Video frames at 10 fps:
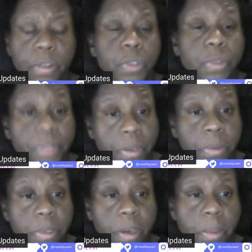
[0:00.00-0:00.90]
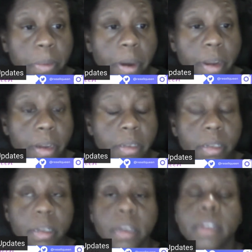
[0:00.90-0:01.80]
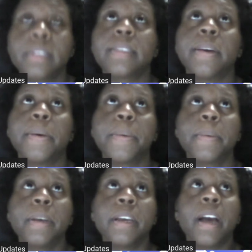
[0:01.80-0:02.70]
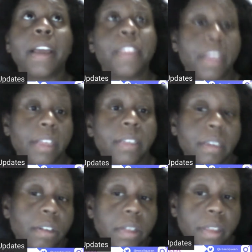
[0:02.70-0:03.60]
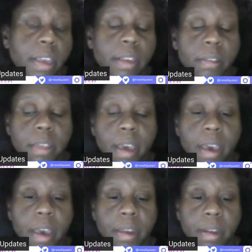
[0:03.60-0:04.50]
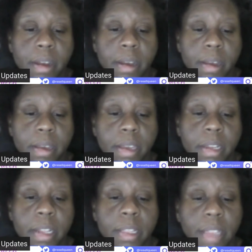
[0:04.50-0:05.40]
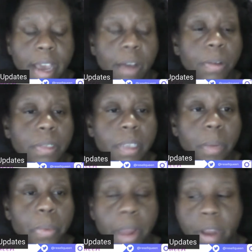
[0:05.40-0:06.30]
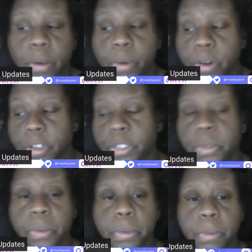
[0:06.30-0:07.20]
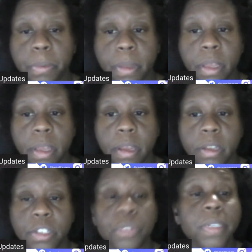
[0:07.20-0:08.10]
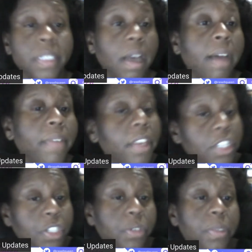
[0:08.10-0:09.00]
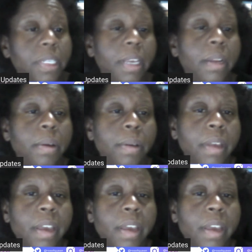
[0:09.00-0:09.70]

reviews on the product. So I think that's a good thing that it allows a brand owner to resolve issues in a